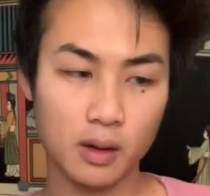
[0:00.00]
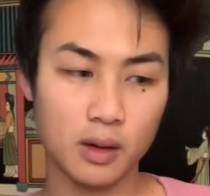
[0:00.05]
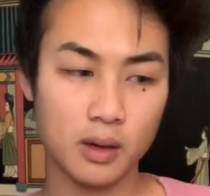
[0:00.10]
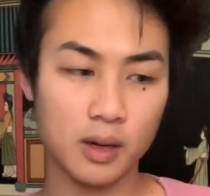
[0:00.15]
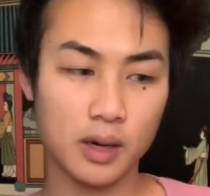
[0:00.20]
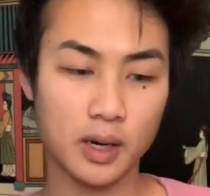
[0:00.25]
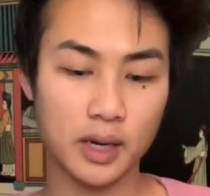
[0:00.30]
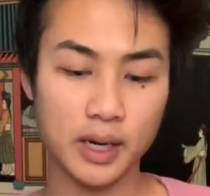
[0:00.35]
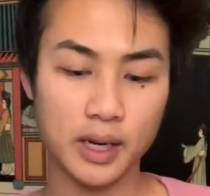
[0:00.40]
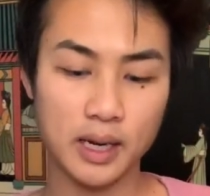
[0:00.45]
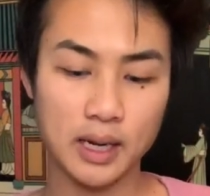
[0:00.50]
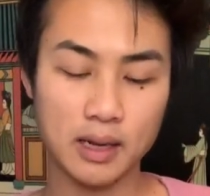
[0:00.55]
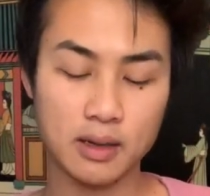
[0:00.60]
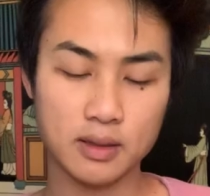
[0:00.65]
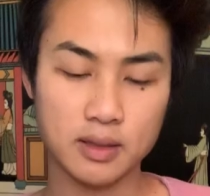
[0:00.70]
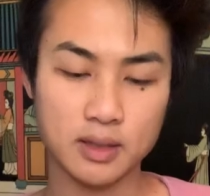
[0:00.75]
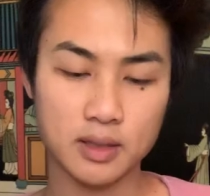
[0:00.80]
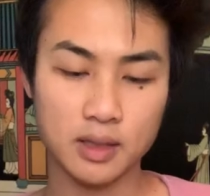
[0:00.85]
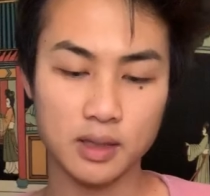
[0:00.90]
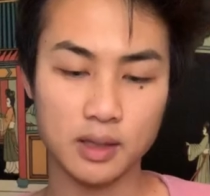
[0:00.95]
cutting out
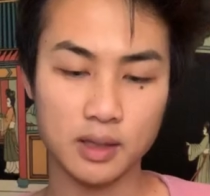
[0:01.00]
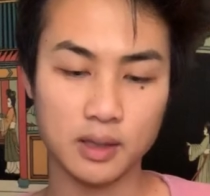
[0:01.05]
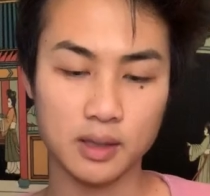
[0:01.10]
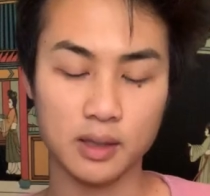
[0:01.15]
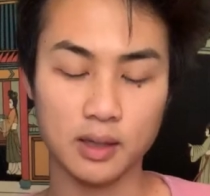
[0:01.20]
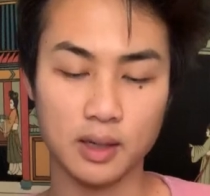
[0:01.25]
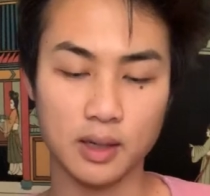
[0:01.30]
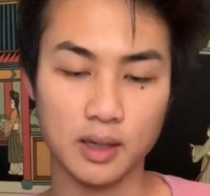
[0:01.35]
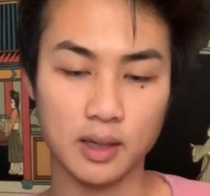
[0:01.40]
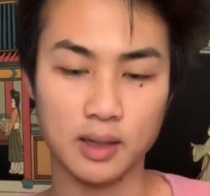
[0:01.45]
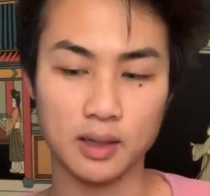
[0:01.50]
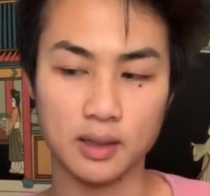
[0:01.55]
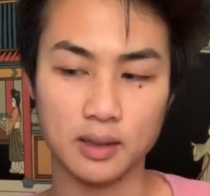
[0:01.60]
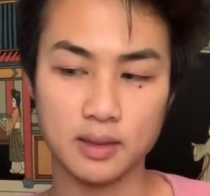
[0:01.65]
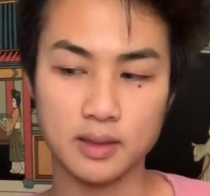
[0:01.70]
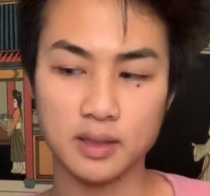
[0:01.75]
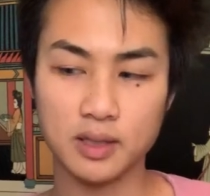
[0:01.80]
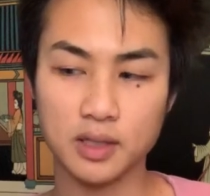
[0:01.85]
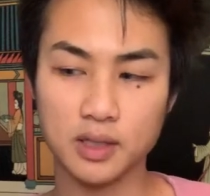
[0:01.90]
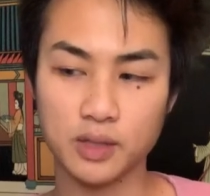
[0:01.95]
certain
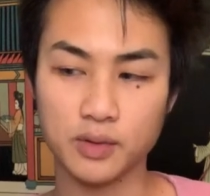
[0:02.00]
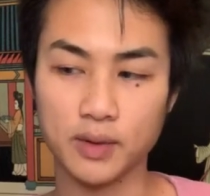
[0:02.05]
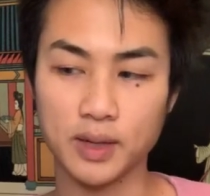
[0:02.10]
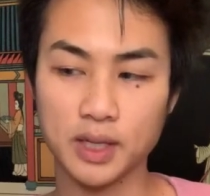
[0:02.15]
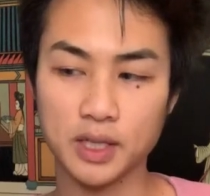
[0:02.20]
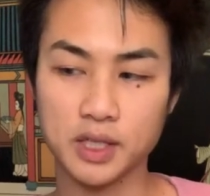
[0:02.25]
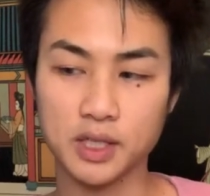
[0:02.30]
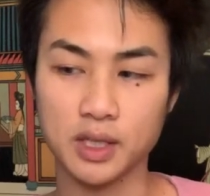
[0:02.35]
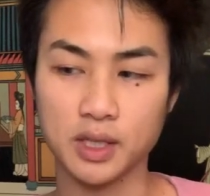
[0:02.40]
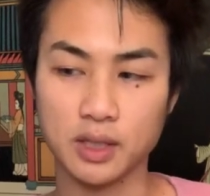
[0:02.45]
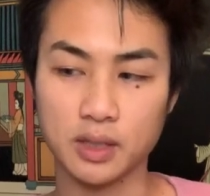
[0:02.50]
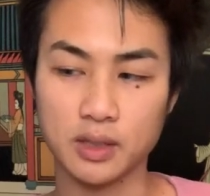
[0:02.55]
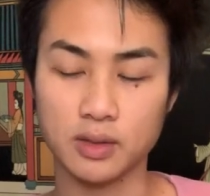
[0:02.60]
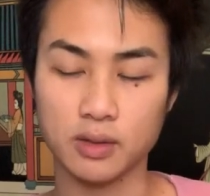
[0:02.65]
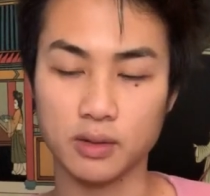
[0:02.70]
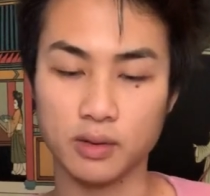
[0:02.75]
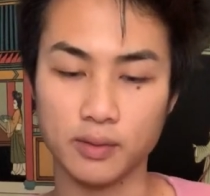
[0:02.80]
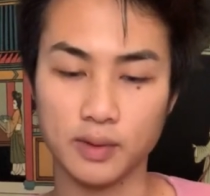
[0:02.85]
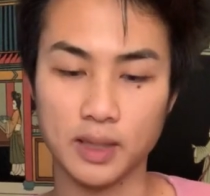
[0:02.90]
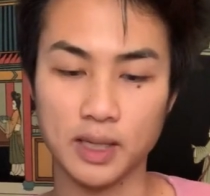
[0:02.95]
situations
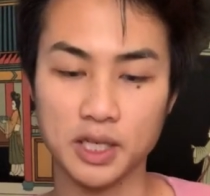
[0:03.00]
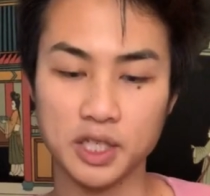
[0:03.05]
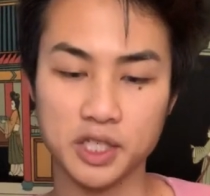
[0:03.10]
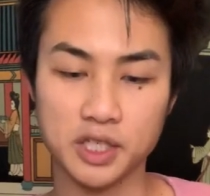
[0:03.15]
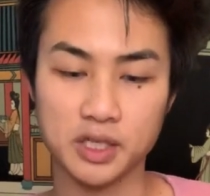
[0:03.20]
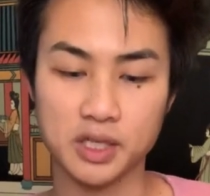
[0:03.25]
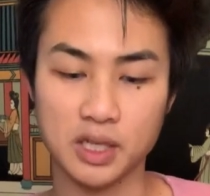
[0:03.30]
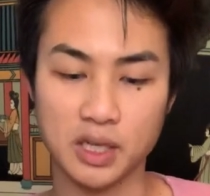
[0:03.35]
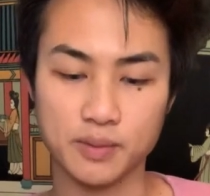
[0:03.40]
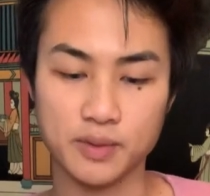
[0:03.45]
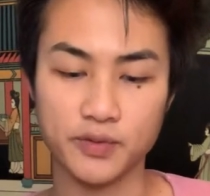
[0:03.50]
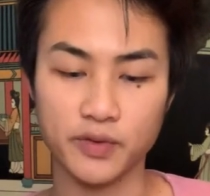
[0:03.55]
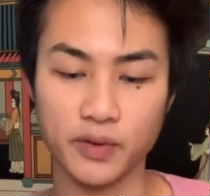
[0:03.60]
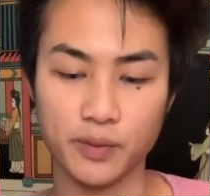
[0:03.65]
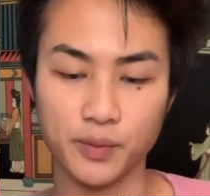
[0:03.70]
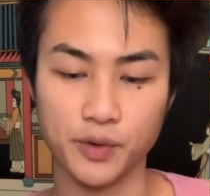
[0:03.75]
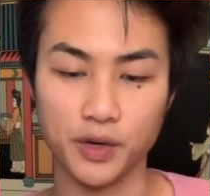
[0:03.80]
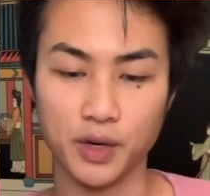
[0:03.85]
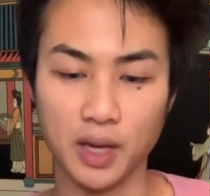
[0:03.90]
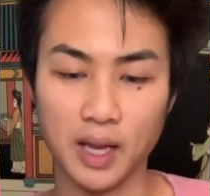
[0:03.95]
or relationships
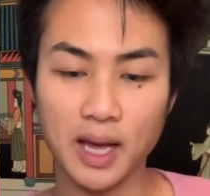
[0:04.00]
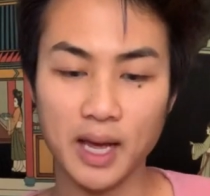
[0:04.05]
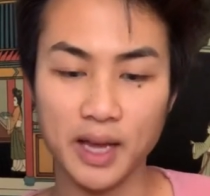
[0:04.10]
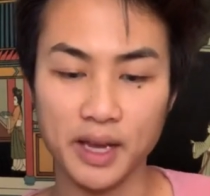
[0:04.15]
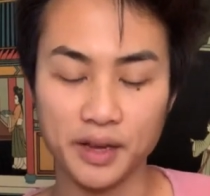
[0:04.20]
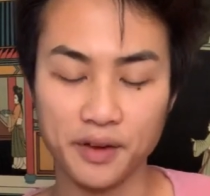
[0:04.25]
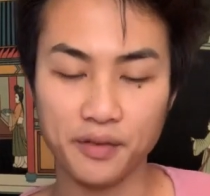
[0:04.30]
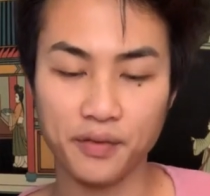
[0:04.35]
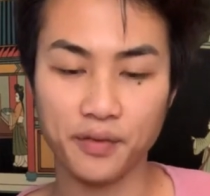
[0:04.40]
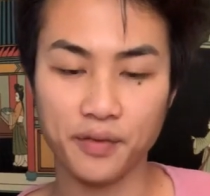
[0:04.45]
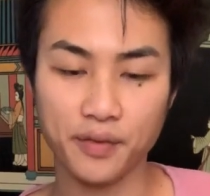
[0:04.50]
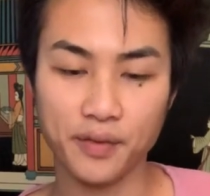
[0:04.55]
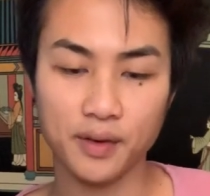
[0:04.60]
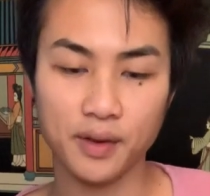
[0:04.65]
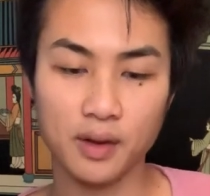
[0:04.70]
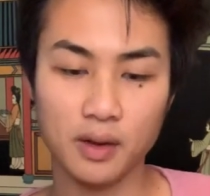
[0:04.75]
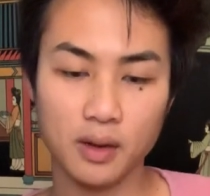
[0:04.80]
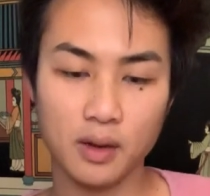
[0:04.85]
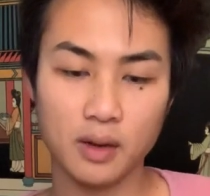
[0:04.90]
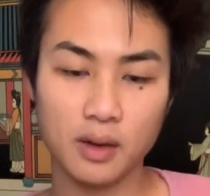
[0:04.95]
from your life,
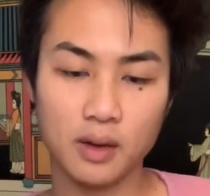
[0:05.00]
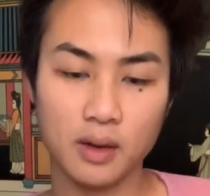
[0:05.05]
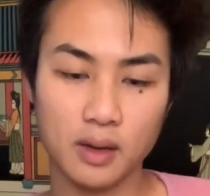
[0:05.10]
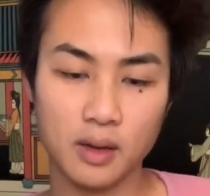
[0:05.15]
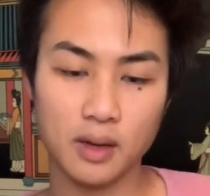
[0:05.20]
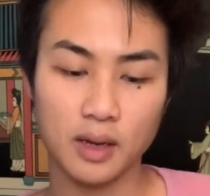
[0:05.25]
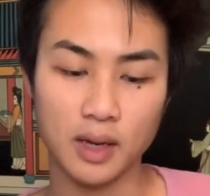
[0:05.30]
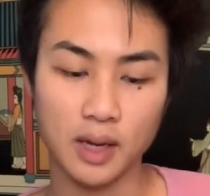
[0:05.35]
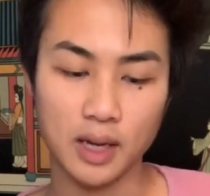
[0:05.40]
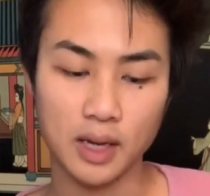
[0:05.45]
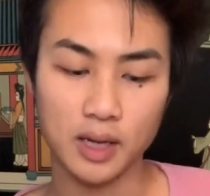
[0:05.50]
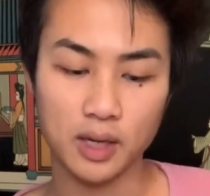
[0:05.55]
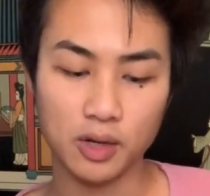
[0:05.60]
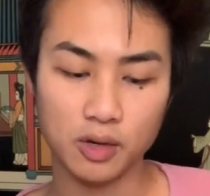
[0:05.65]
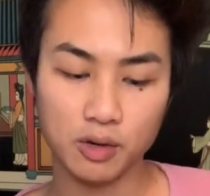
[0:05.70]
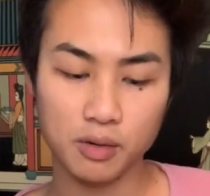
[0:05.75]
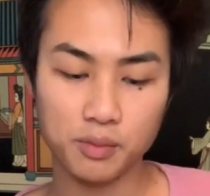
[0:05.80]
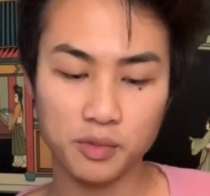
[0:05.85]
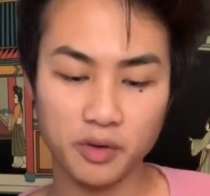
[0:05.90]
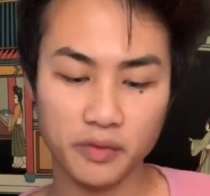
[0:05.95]
and
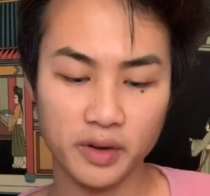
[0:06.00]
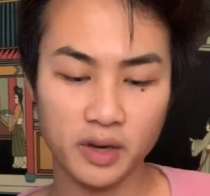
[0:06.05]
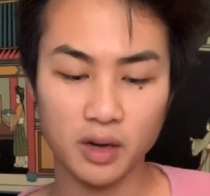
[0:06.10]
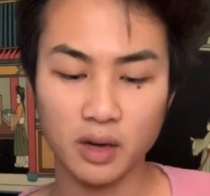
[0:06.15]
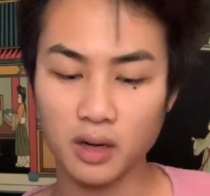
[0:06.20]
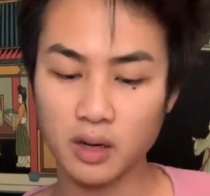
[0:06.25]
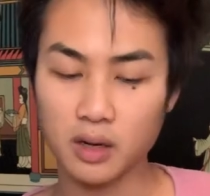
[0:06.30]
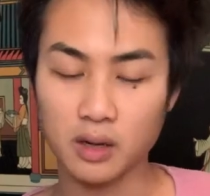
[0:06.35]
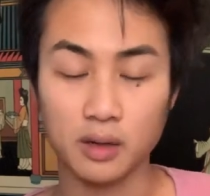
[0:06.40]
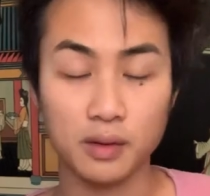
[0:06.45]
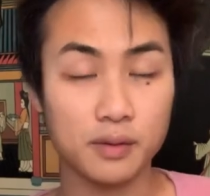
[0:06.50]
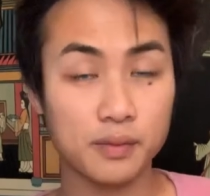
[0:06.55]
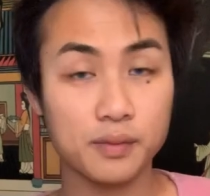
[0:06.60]
you're moving on,